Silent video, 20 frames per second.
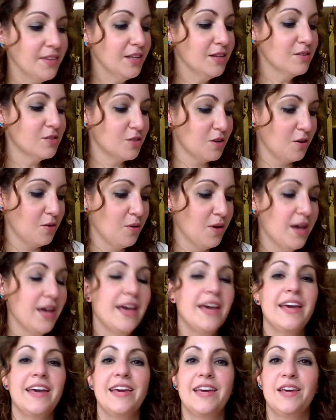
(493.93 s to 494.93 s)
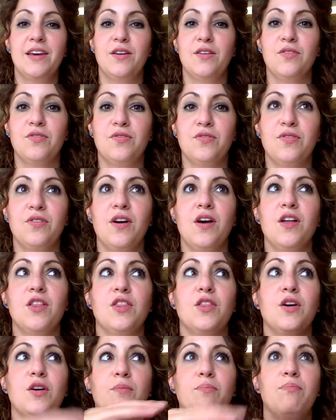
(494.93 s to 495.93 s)
So if
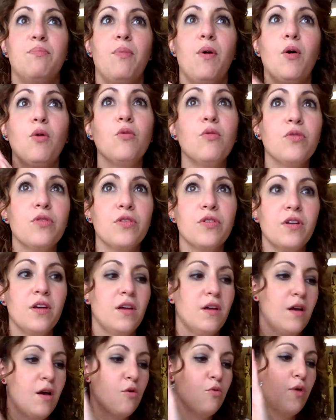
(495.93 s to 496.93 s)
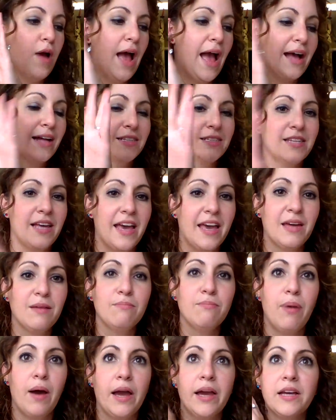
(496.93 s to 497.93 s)
both hats
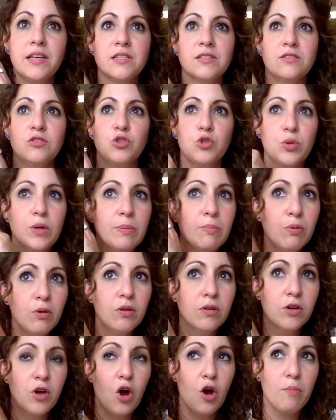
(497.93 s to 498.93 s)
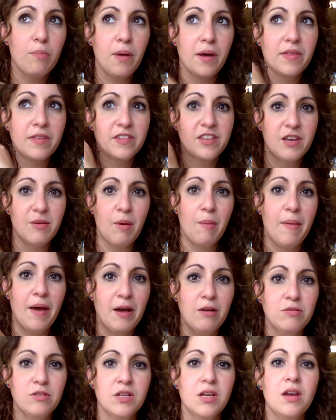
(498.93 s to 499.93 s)
and bikes triple, go up by the same
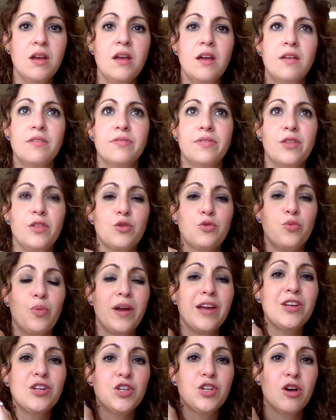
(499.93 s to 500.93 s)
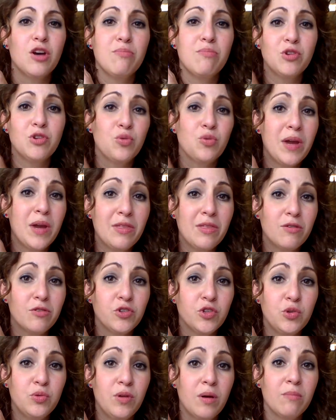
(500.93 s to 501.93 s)
amount, the ratio between those
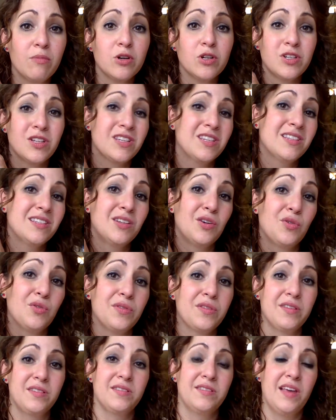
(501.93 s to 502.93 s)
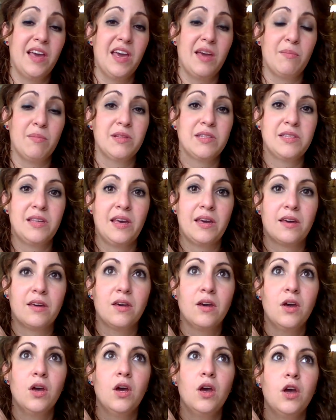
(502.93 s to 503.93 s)
two numbers is still the same. It's like,
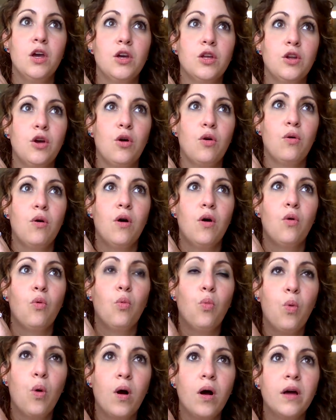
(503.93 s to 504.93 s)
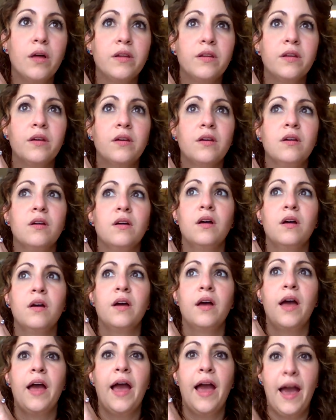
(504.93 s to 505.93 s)
1
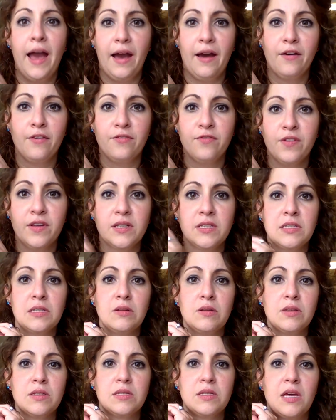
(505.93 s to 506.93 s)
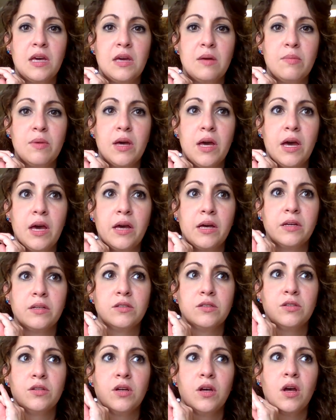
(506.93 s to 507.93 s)
half is still the same
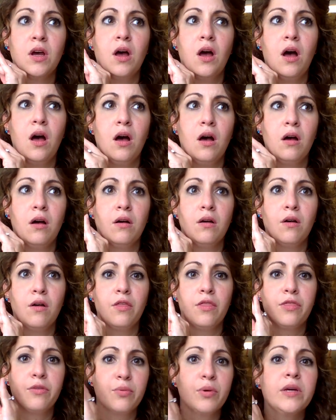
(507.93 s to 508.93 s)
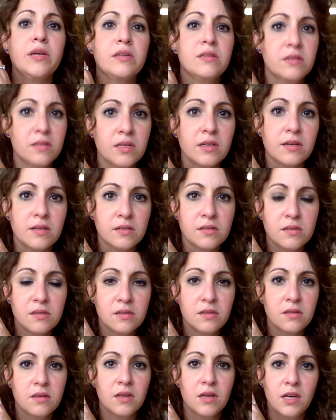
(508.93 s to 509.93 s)
as
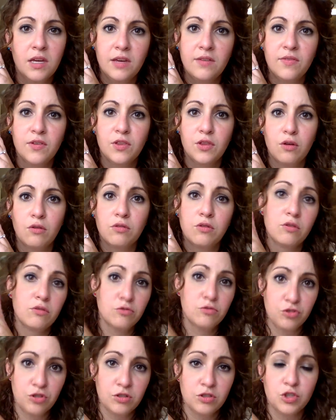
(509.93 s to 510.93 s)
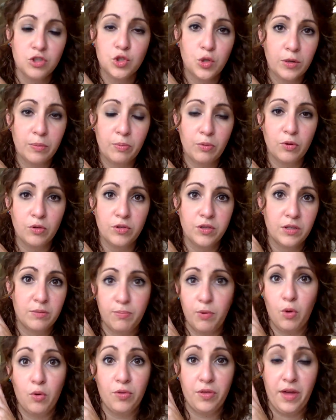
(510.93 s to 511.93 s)
3/6, even though those just tripled. They're
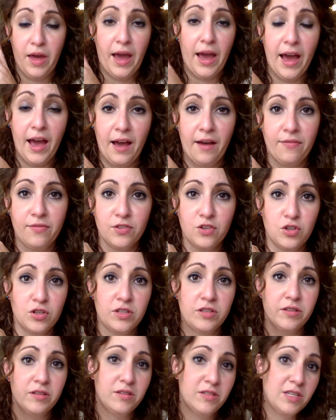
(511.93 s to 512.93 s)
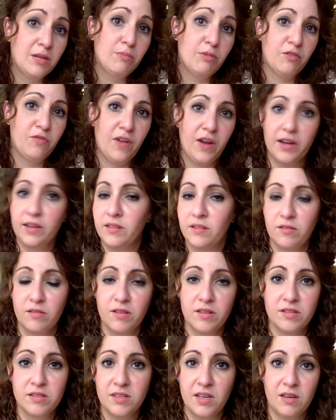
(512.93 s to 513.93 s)
both half. It just simplified. They're the
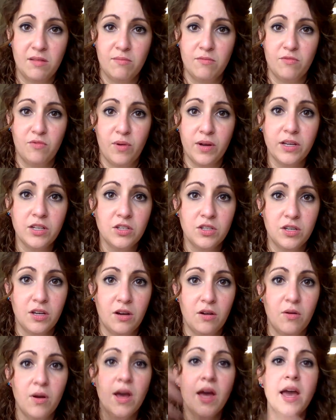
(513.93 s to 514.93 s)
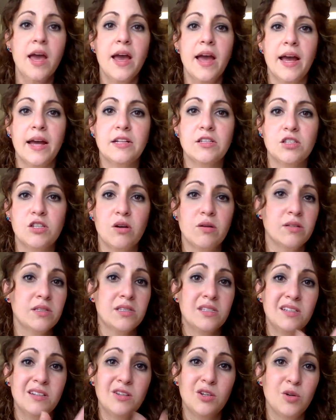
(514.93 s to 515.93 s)
same ratio. And so it's
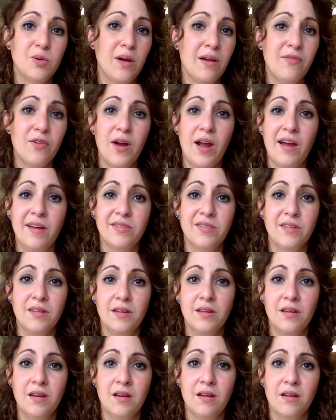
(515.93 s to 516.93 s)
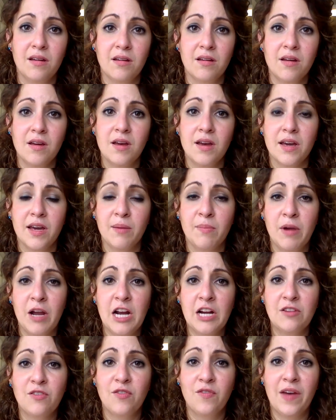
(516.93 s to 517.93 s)
still whoever had the
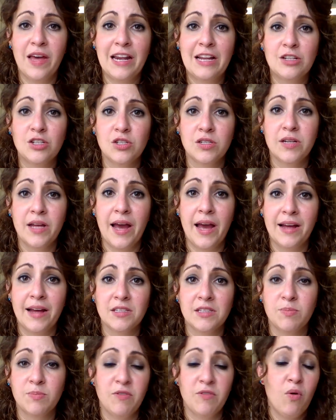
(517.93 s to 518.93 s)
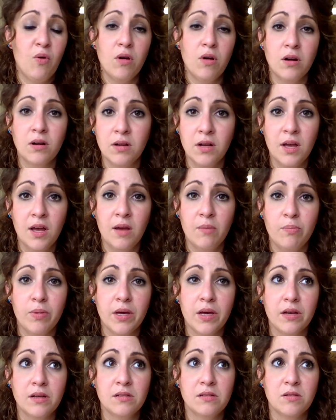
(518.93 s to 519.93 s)
comparative advantage in hats before,
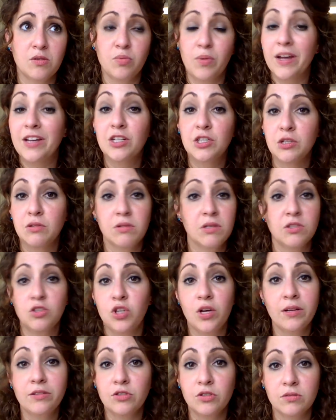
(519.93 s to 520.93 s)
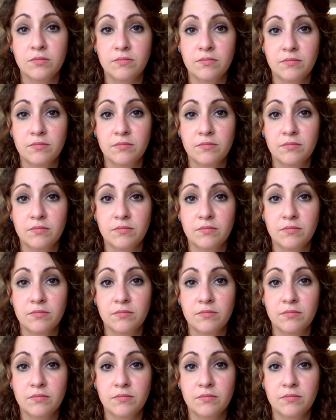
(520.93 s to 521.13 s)
because the ratio didn't change.